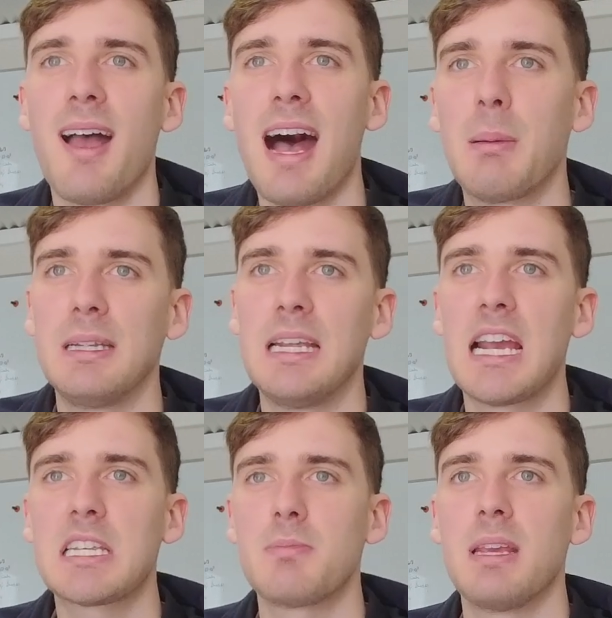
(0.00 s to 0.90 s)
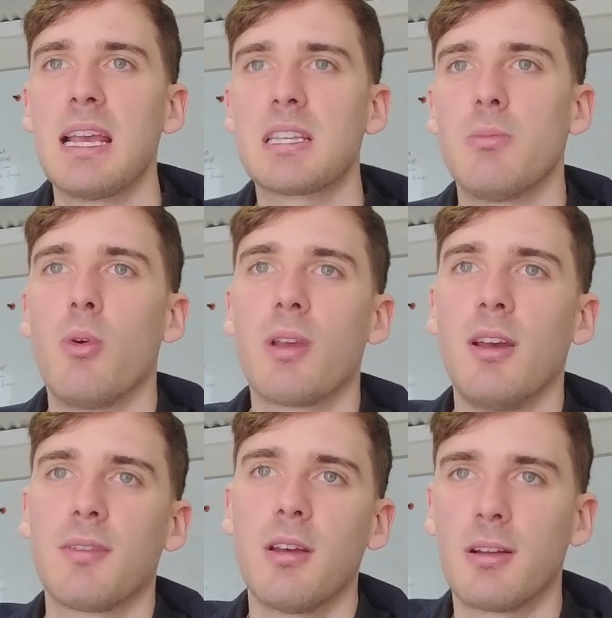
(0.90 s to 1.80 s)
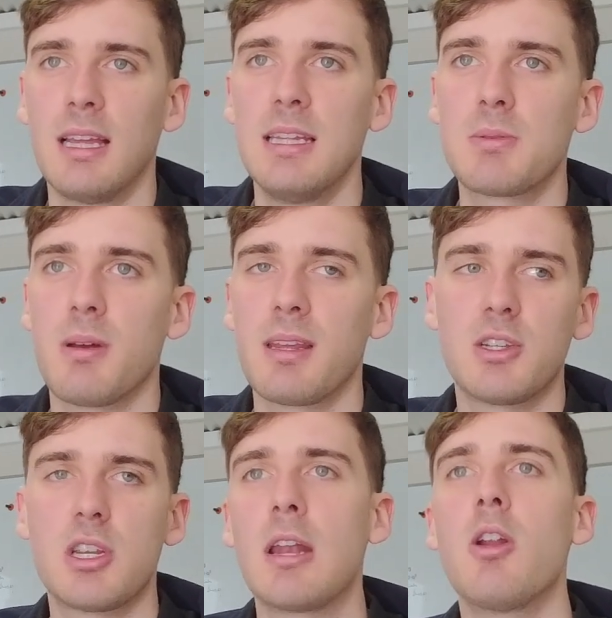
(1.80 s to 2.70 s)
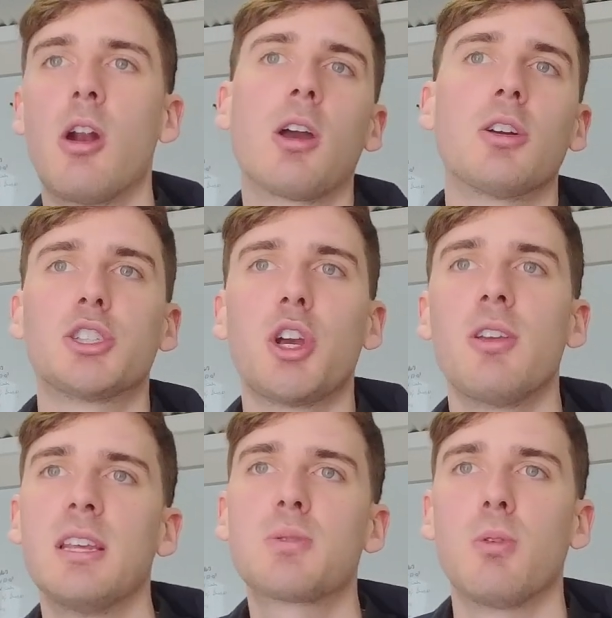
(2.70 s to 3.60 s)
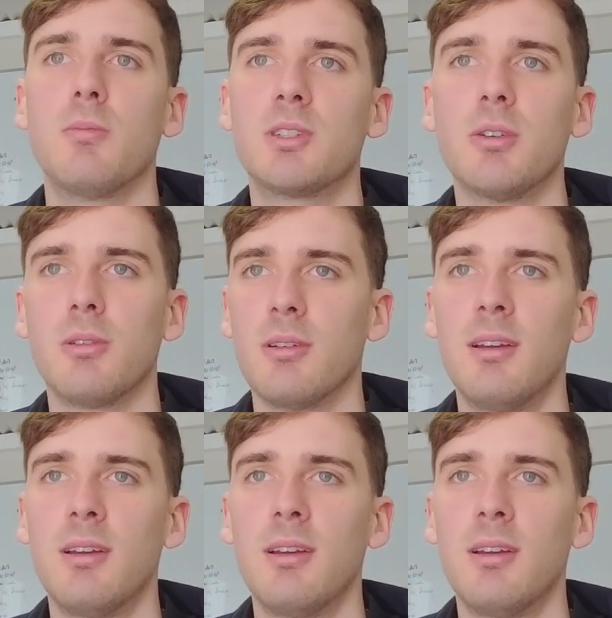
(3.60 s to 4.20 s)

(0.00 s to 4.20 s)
my arm and yanks me as I'm walking off to go clean this one thing. She's like, no, I got to show you this room too.